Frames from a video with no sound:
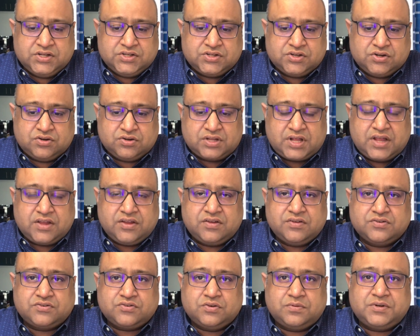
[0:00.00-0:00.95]
So thank
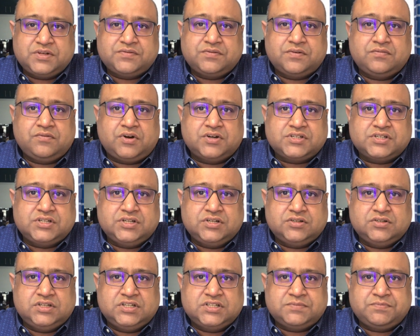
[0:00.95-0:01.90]
you so much for watching
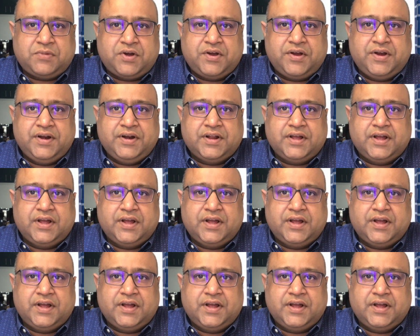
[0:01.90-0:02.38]
till this point,